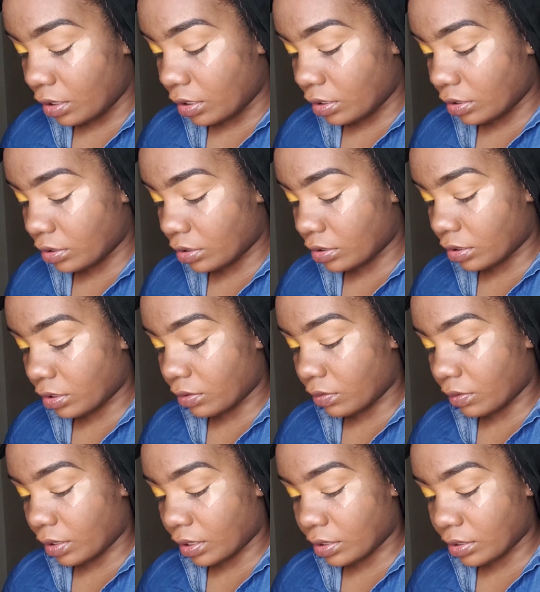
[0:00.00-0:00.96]
And so
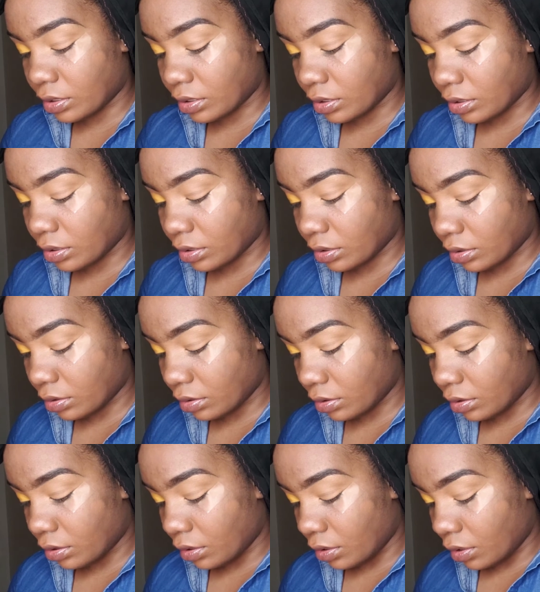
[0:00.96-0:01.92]
I just
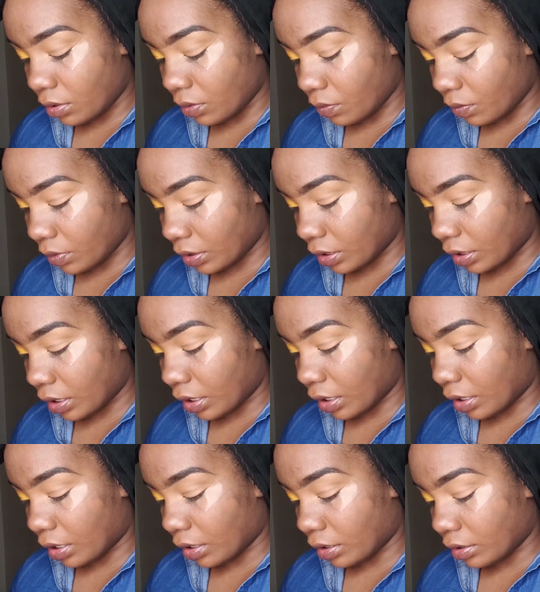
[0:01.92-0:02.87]
went
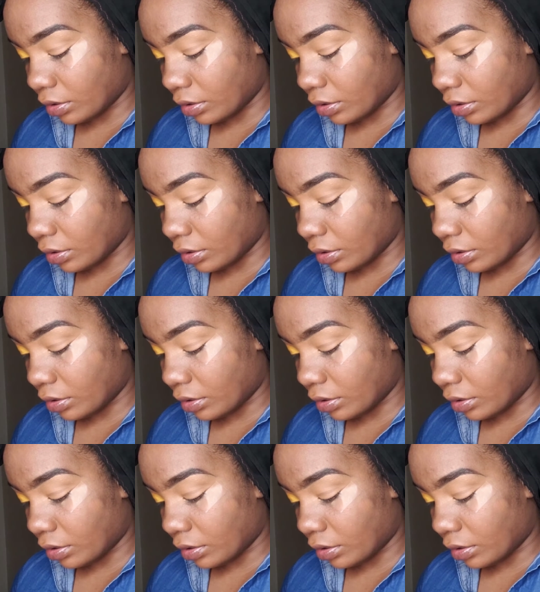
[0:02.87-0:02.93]
ahead